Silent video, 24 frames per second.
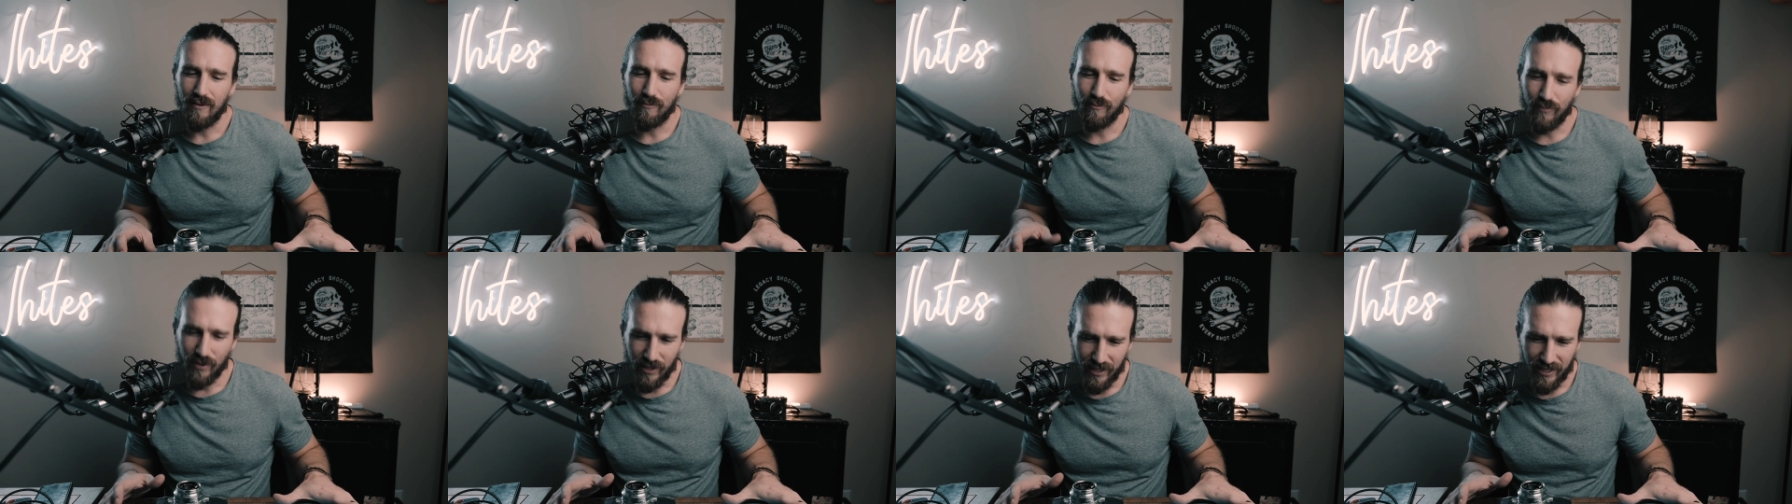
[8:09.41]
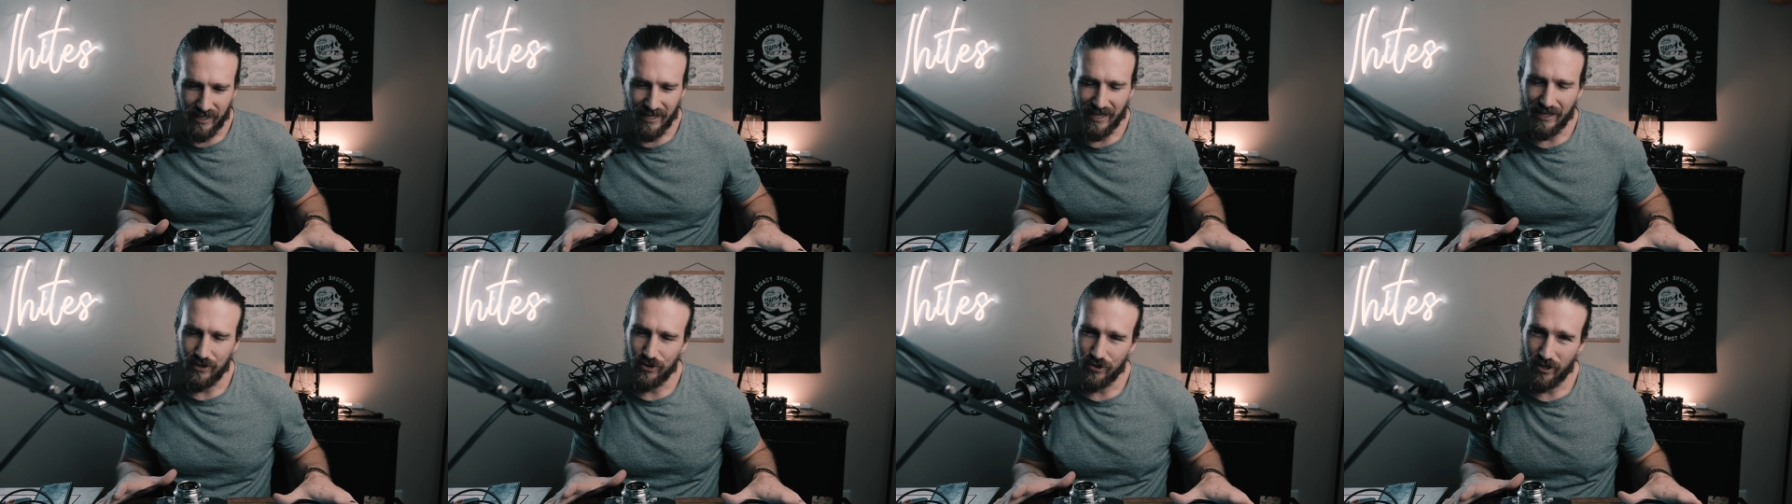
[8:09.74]

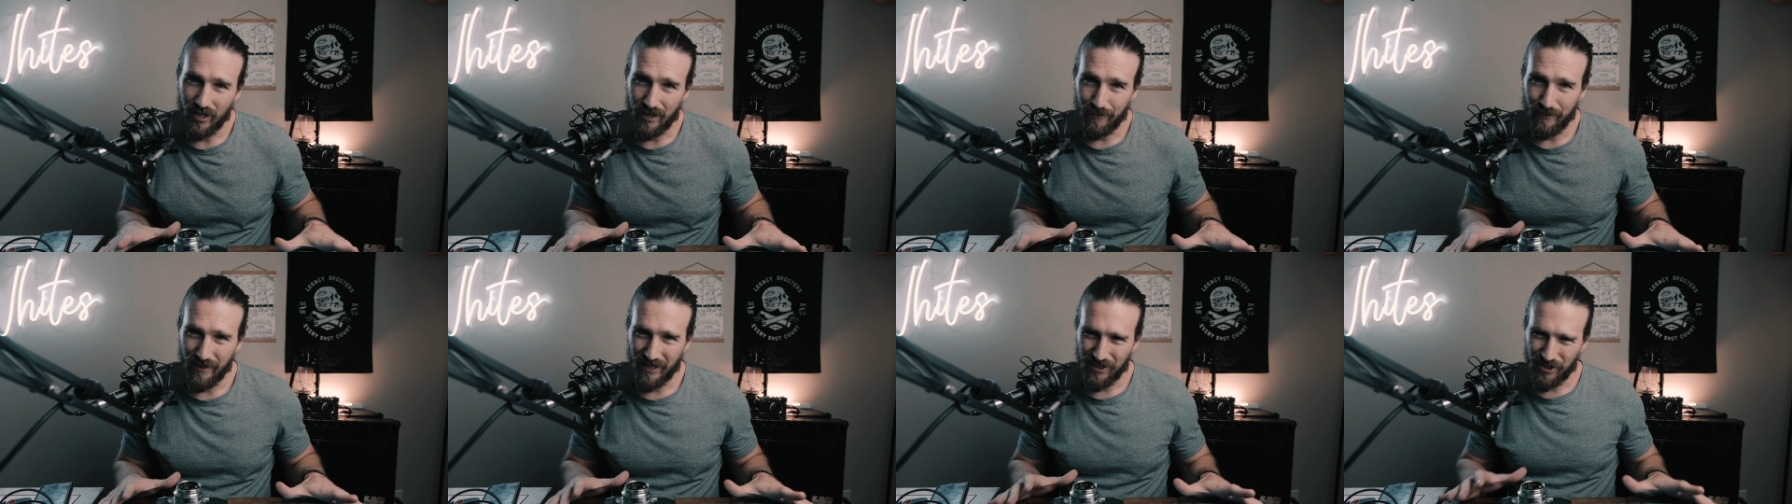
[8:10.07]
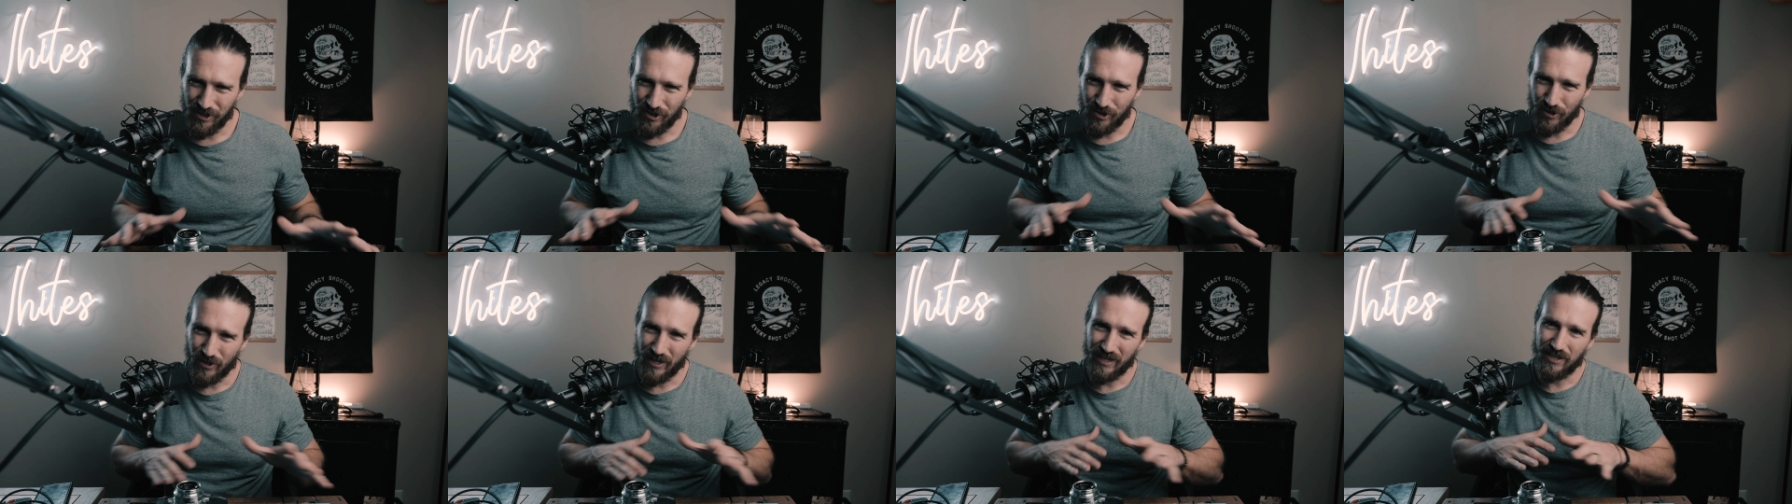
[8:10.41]
But as you can
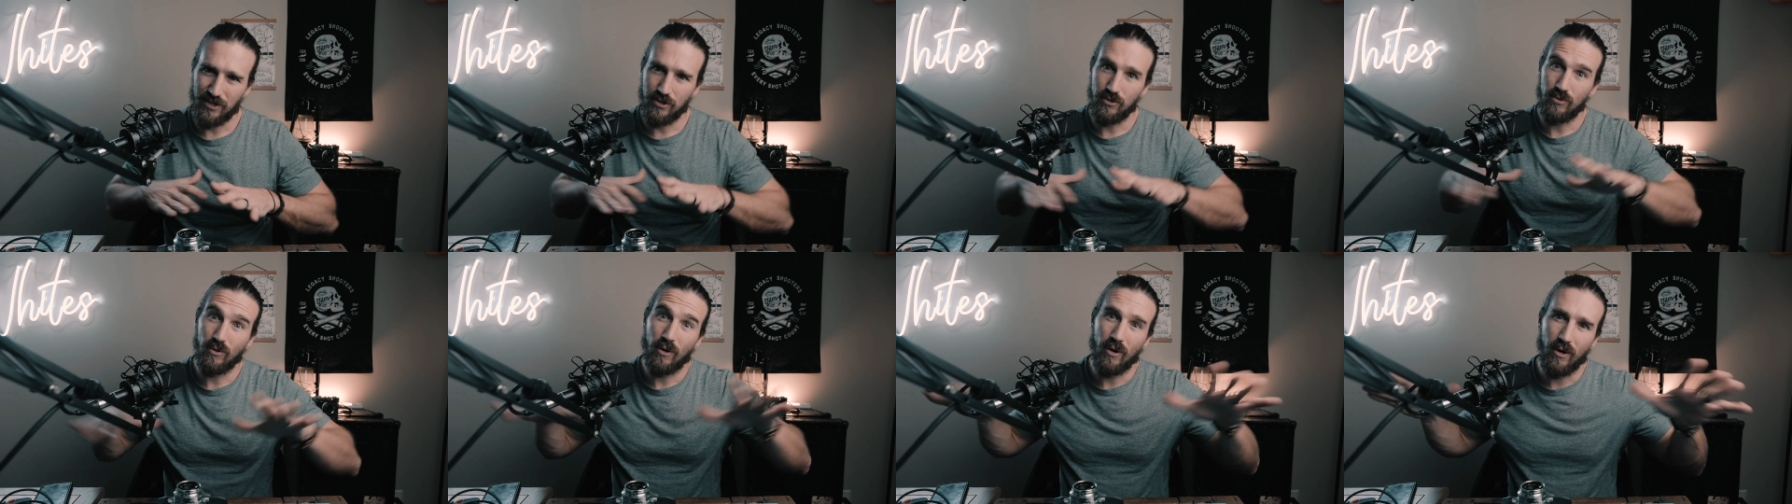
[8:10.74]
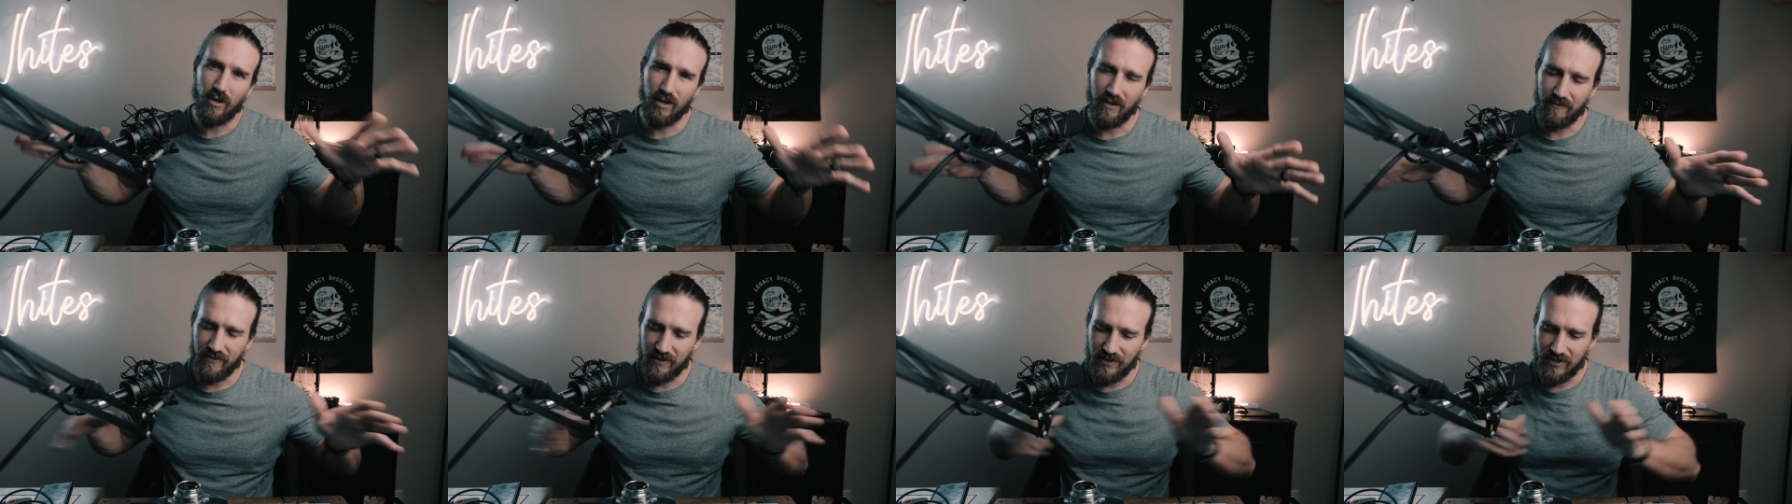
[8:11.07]
imagine, trying to do
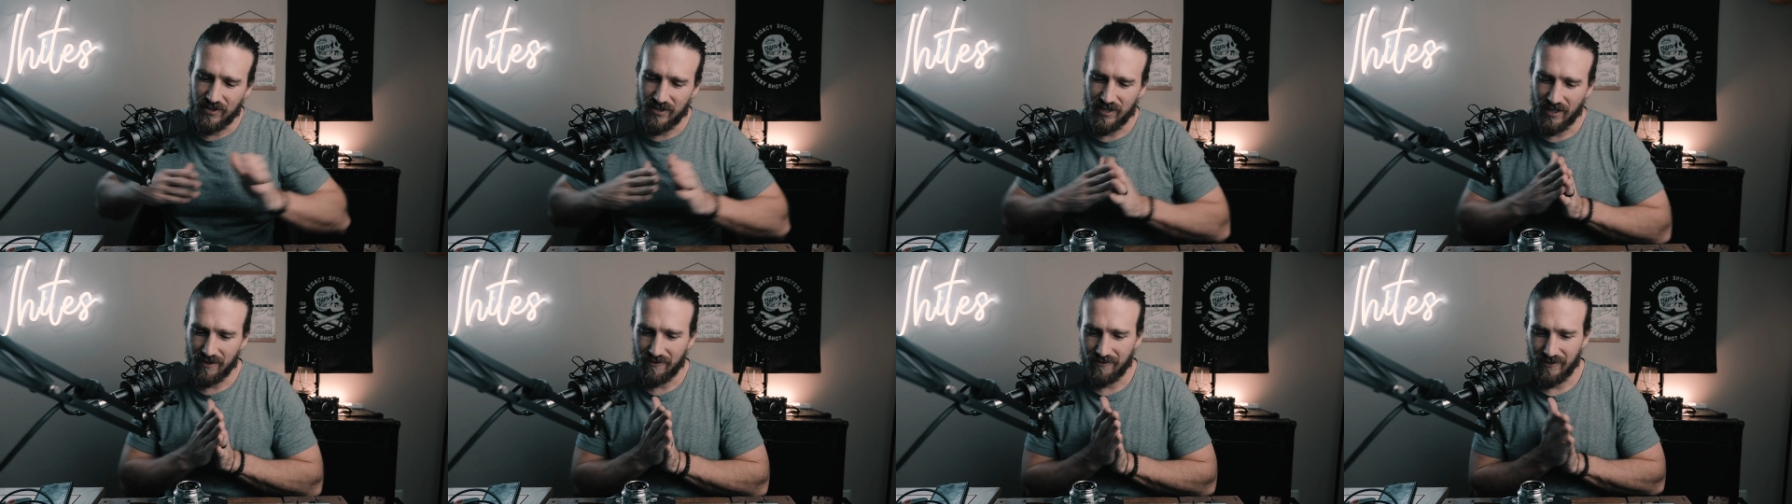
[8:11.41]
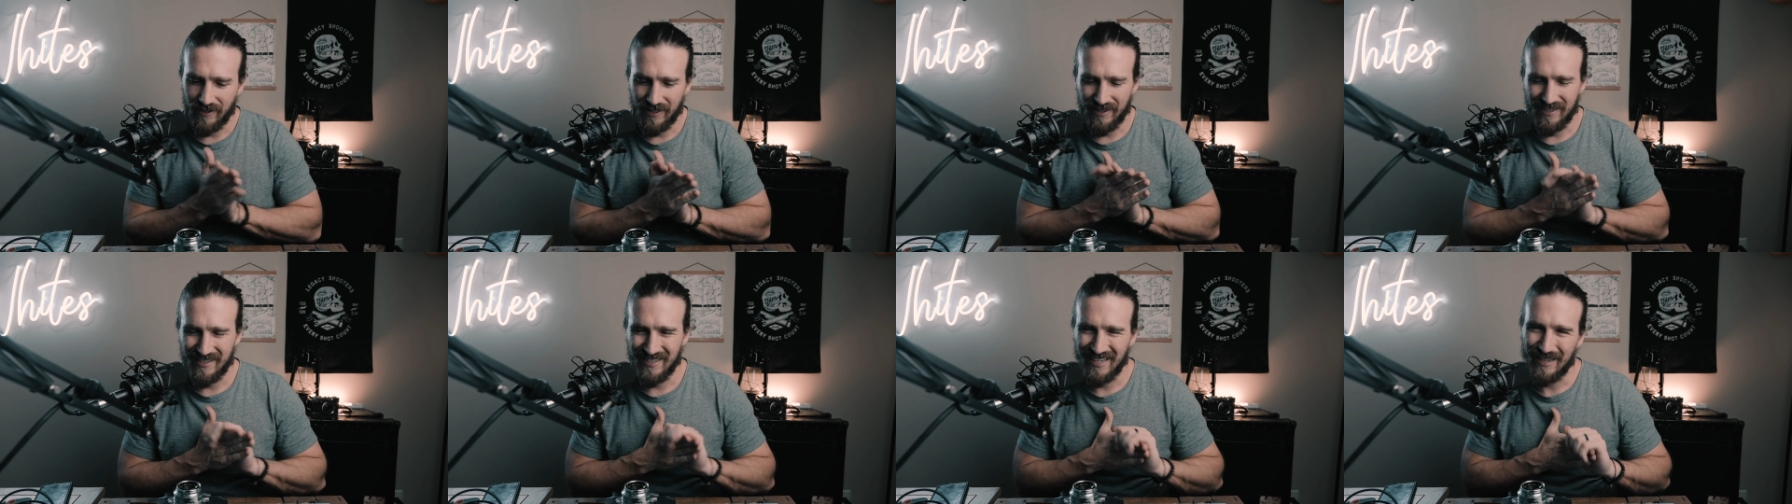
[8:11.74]
all of this stuff
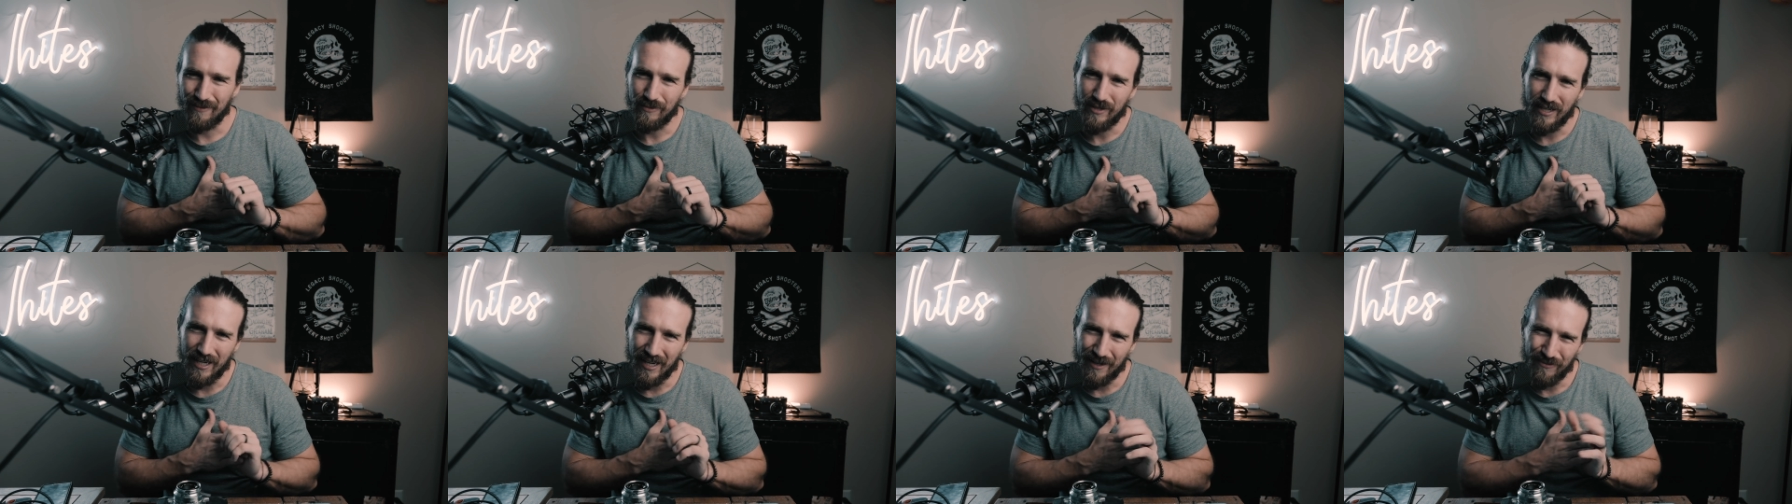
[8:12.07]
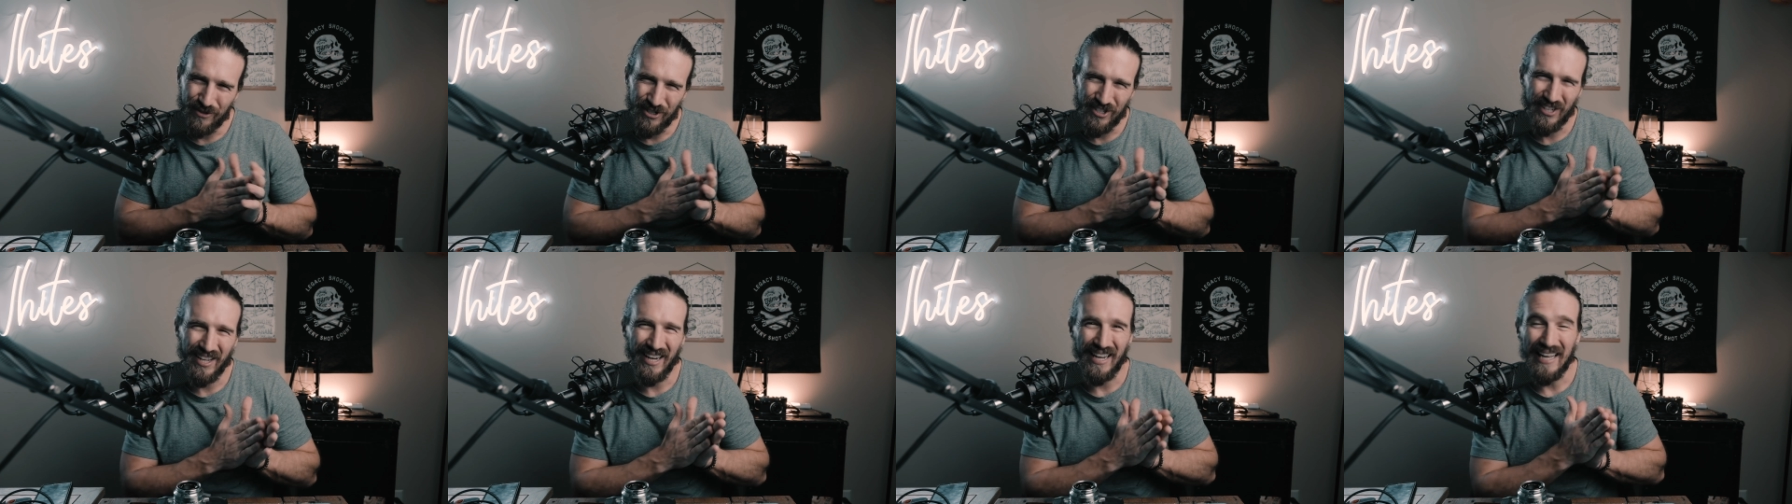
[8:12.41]
at the same time
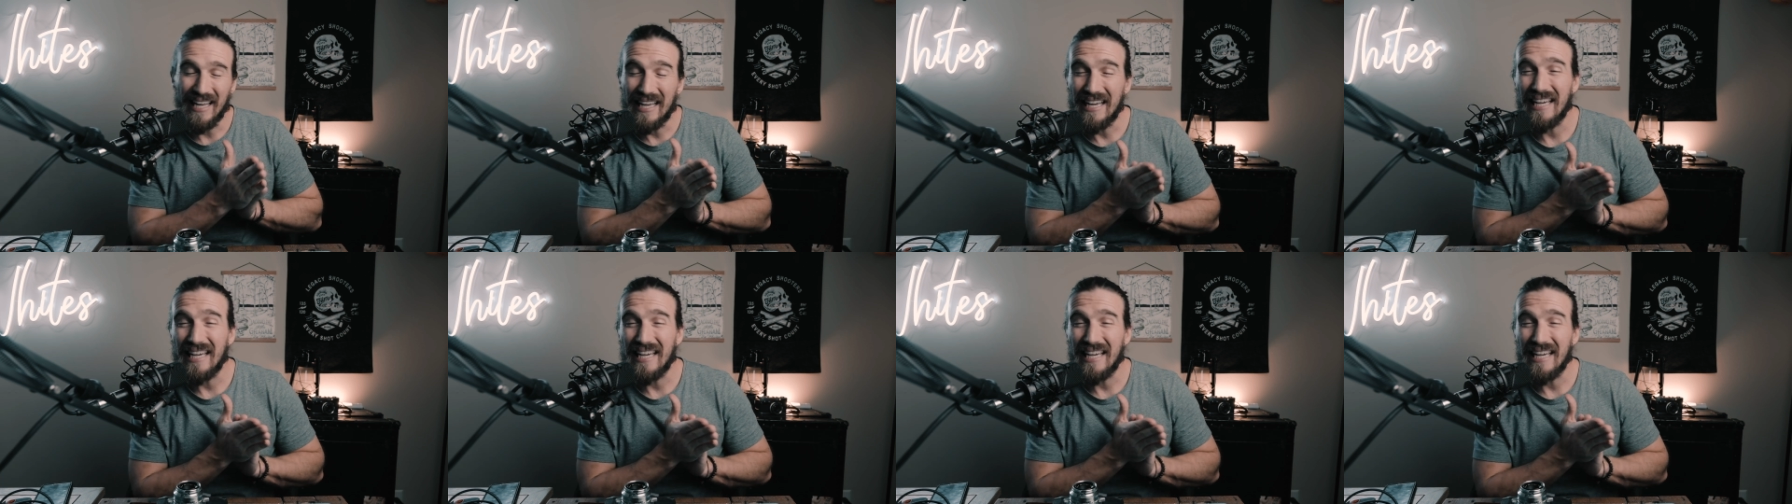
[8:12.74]
just kind of